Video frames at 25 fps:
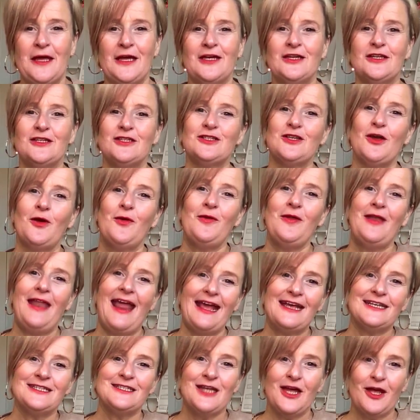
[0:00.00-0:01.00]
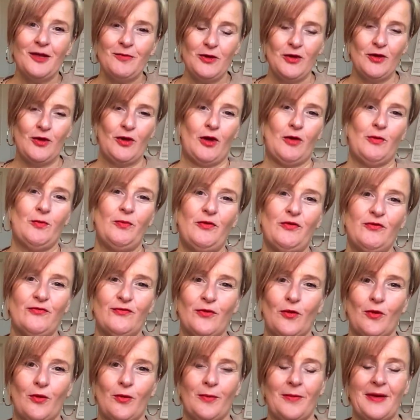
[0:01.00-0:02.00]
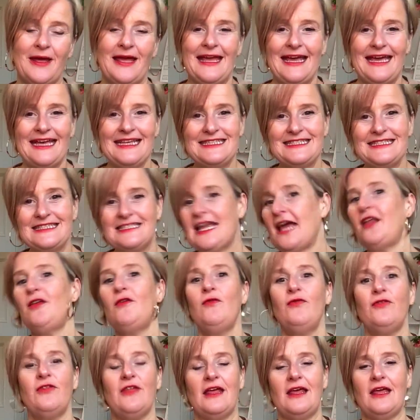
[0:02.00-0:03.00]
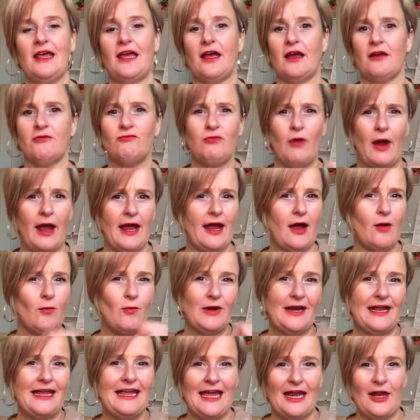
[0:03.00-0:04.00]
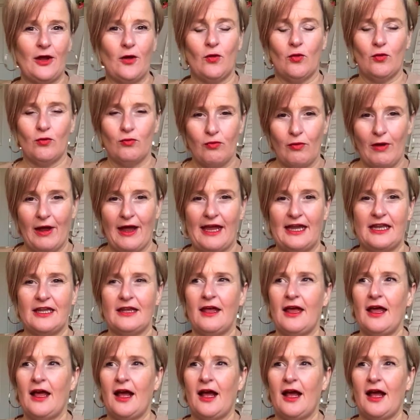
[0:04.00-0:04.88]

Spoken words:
So next time you go and perform, instead of thinking, right, I want to get it all right,